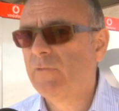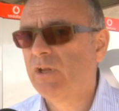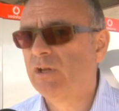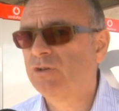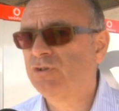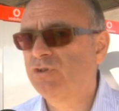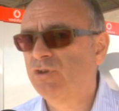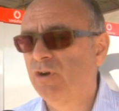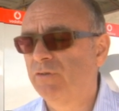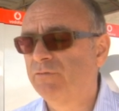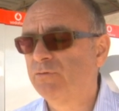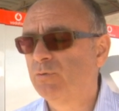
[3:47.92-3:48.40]

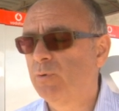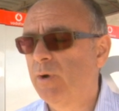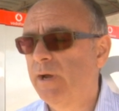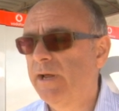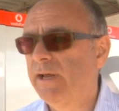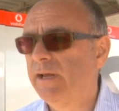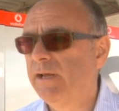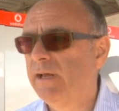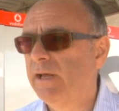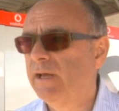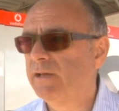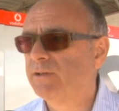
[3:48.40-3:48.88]

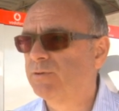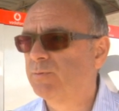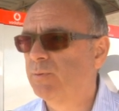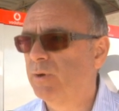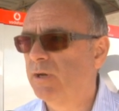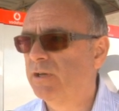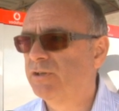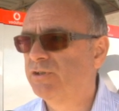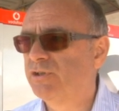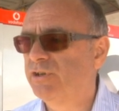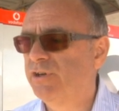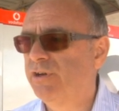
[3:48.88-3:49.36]
software, as
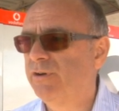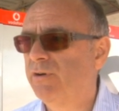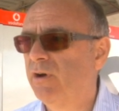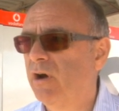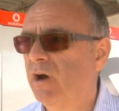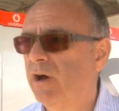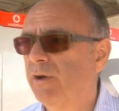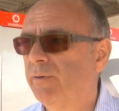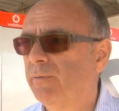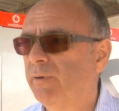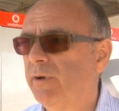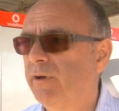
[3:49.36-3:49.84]
well as new
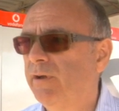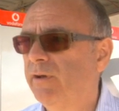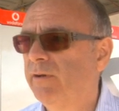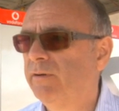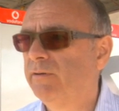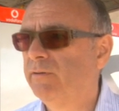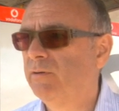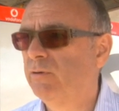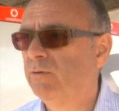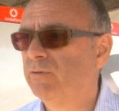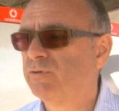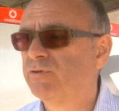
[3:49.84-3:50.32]
hardware,
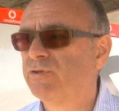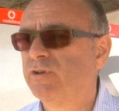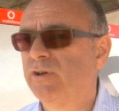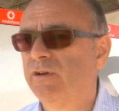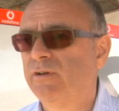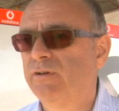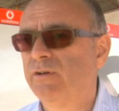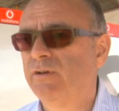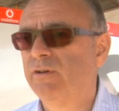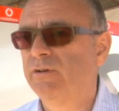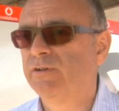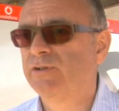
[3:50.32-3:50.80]

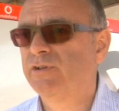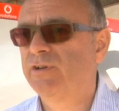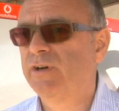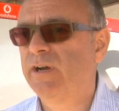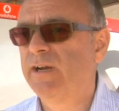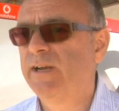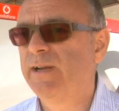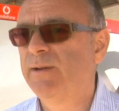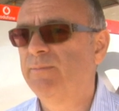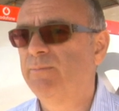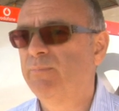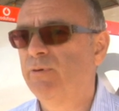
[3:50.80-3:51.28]
also
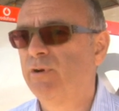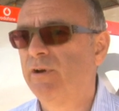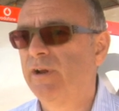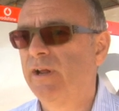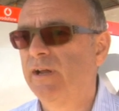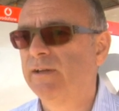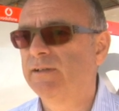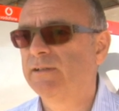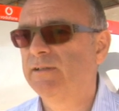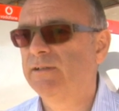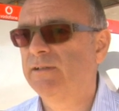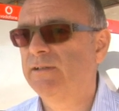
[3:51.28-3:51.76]
Australian
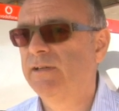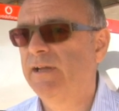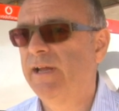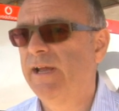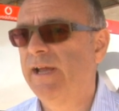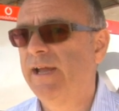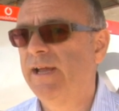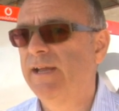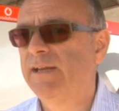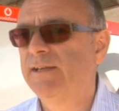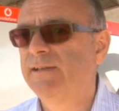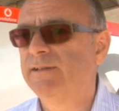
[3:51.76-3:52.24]
product,
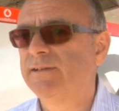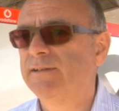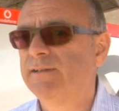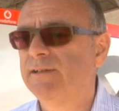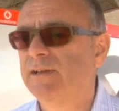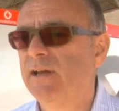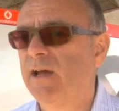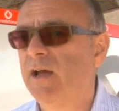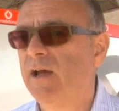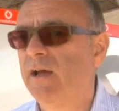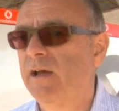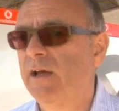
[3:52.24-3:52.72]
and
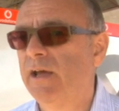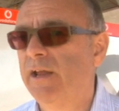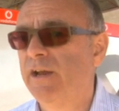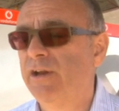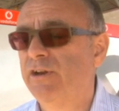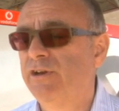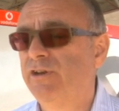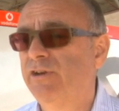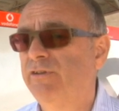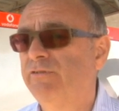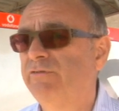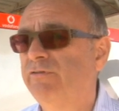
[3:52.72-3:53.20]

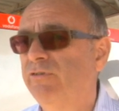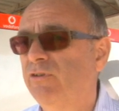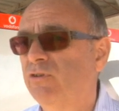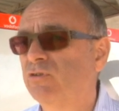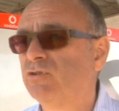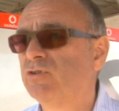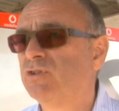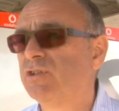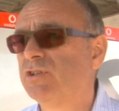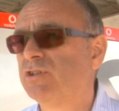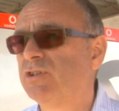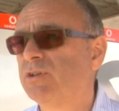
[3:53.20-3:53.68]
a new
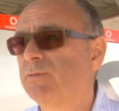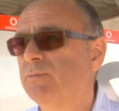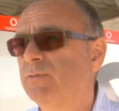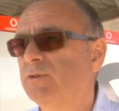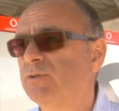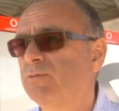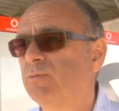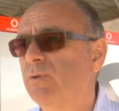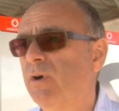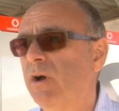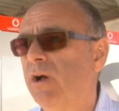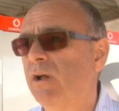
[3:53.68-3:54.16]
fuel system
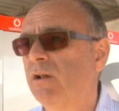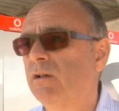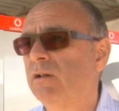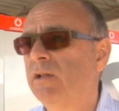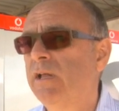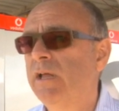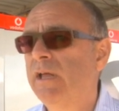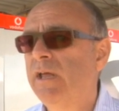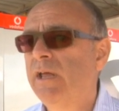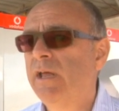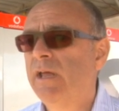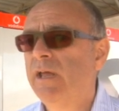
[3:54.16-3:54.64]
as well,
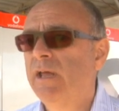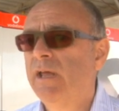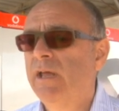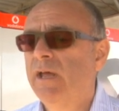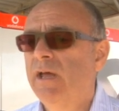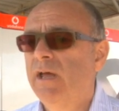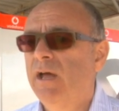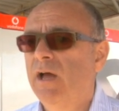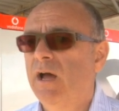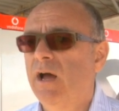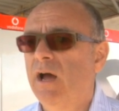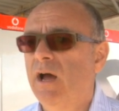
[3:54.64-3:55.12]

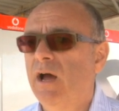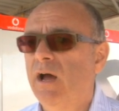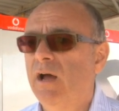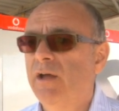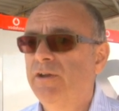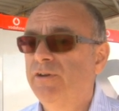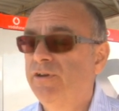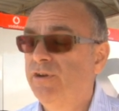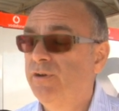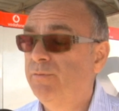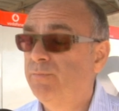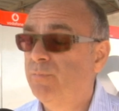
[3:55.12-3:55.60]

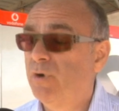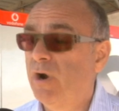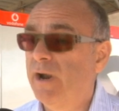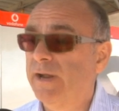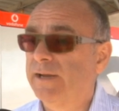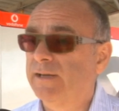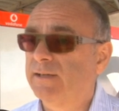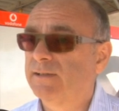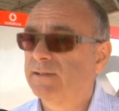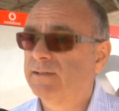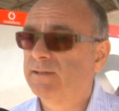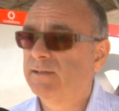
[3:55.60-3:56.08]
new
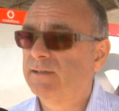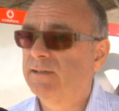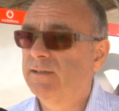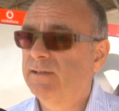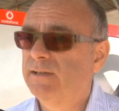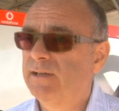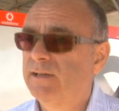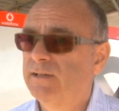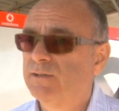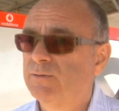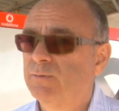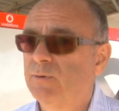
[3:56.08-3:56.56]
brakes,
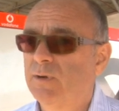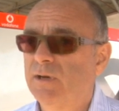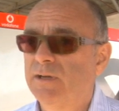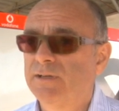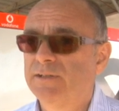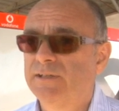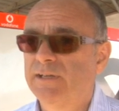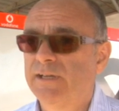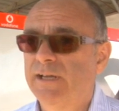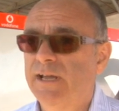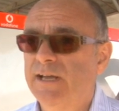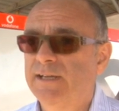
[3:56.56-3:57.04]
as well
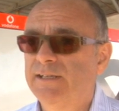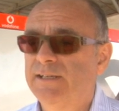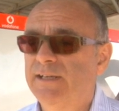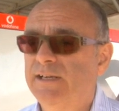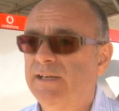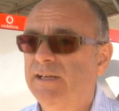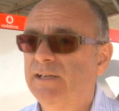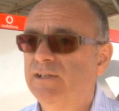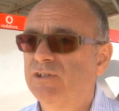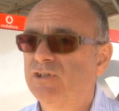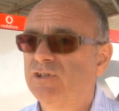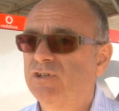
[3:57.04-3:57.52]
as the
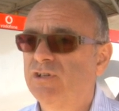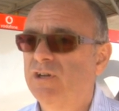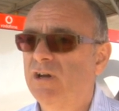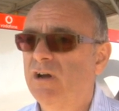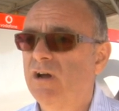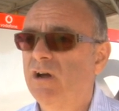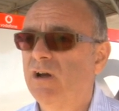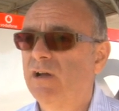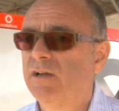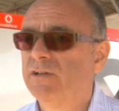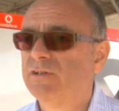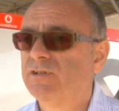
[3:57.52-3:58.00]
18-inch
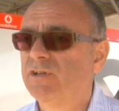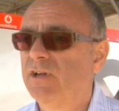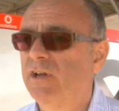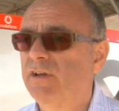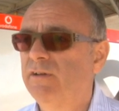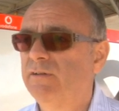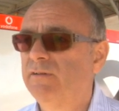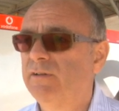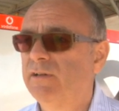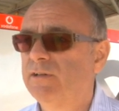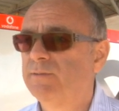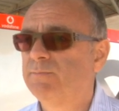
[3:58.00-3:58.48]
tyre.
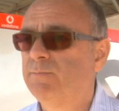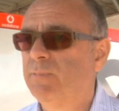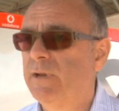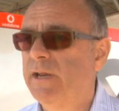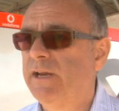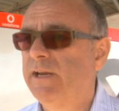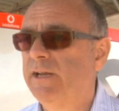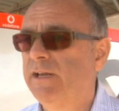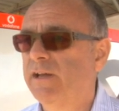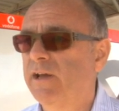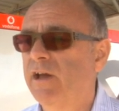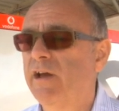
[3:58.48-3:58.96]
So there's
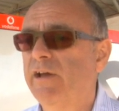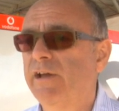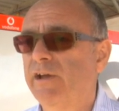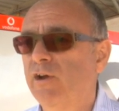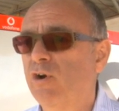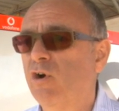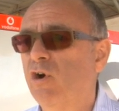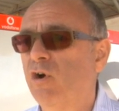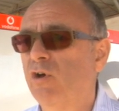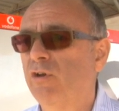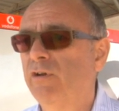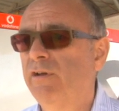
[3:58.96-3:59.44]
plenty going
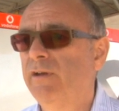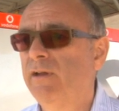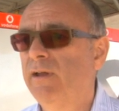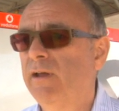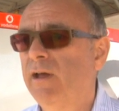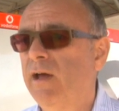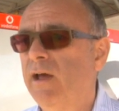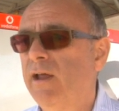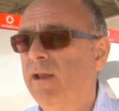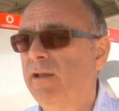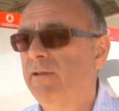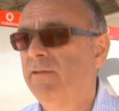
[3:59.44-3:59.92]
on,
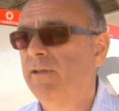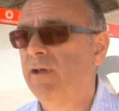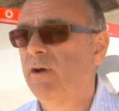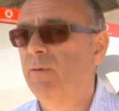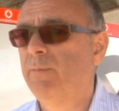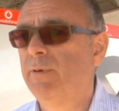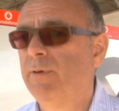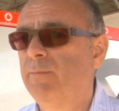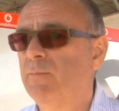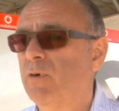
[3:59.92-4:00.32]
and they'll be